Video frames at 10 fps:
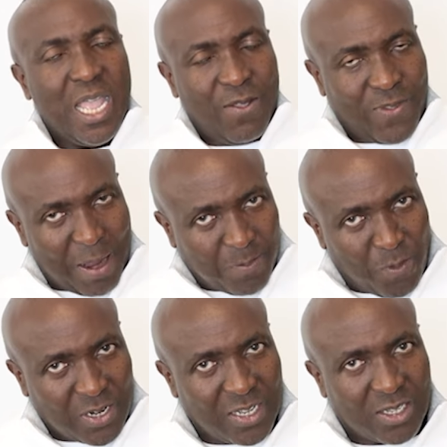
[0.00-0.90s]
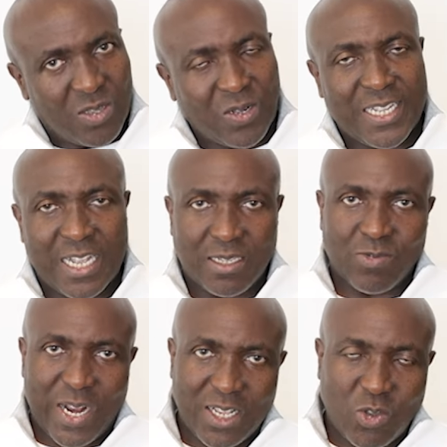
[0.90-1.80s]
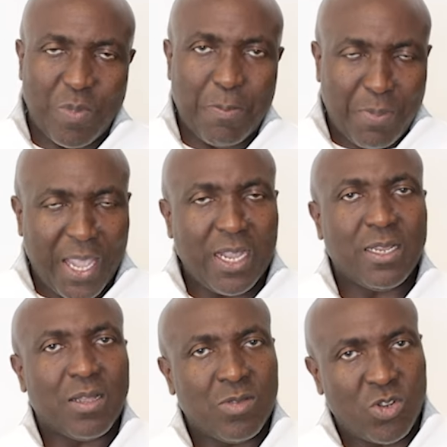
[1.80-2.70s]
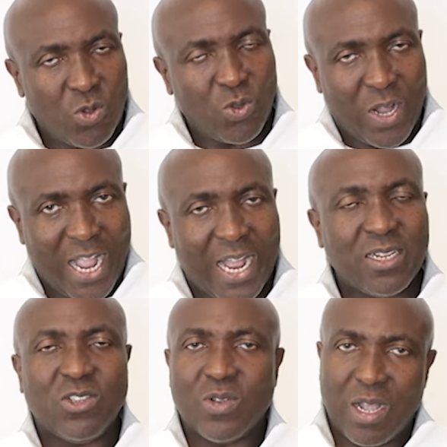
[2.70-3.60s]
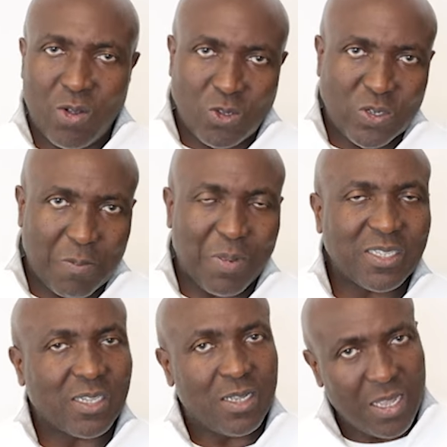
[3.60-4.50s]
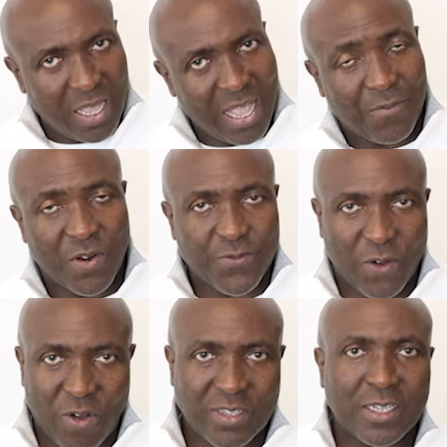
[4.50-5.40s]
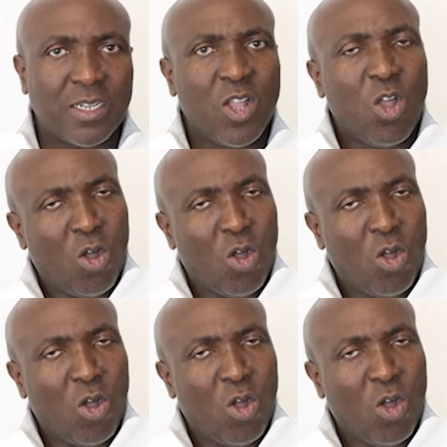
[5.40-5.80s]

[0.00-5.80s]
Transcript: if that money is not yet ready to be paid, you know you can't, you can go to the person, hey, I've not forgotten,